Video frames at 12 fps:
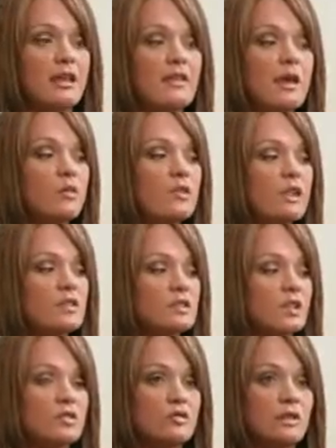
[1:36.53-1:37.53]
And then when they
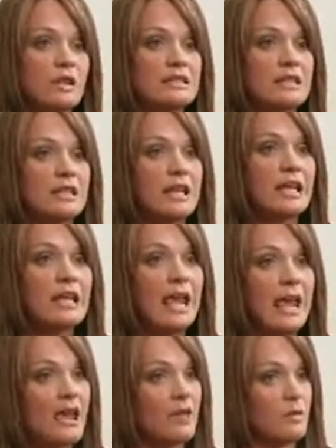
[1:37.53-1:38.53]
start to realize that they
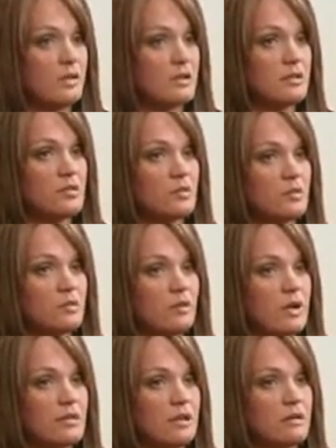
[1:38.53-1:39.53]
can, with these tools,
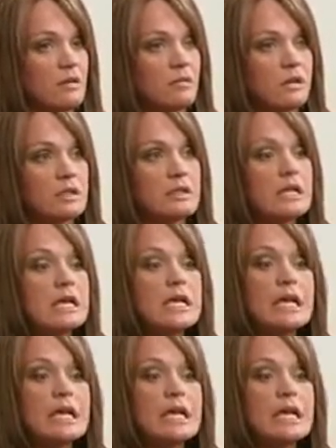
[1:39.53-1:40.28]
break down the words